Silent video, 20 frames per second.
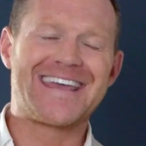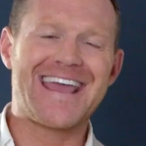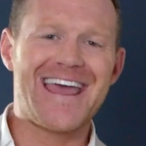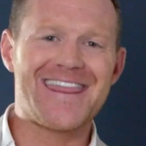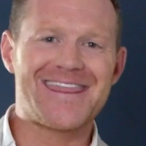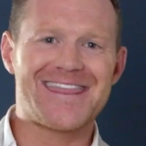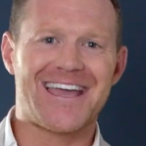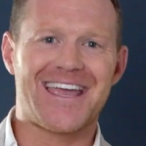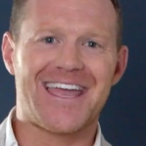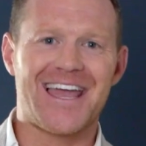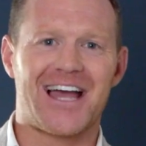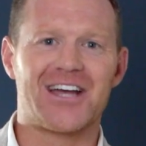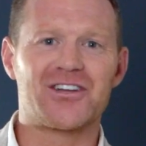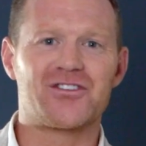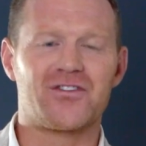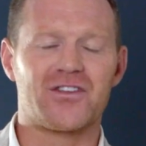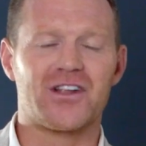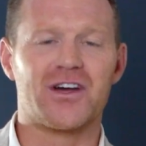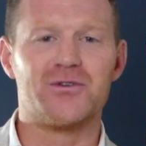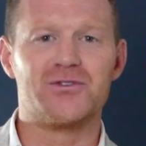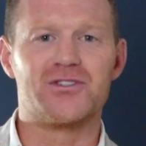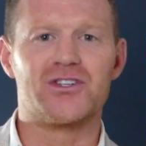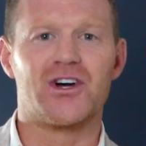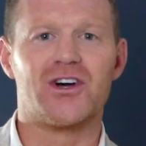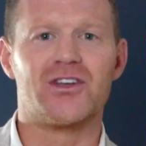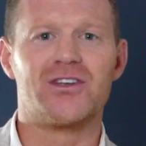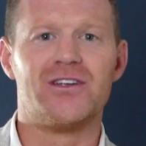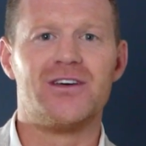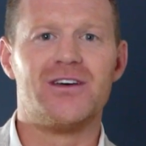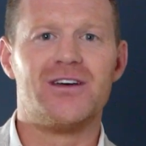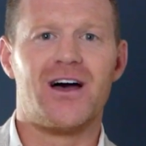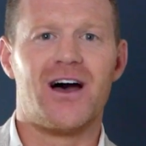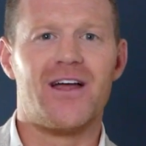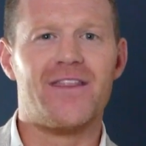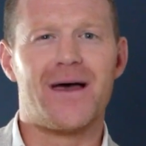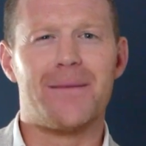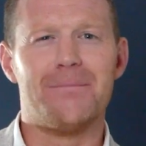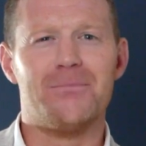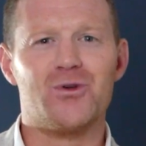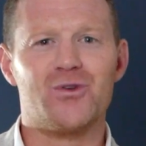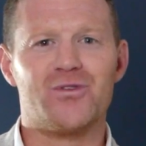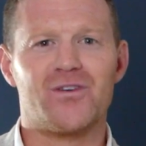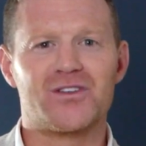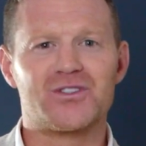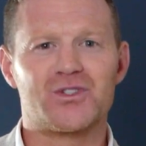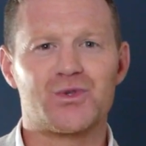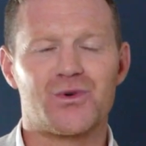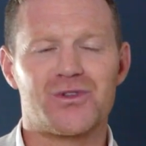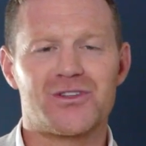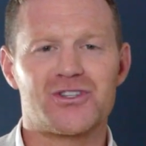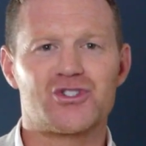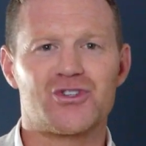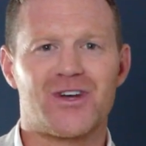get the cash flow done and then move on to other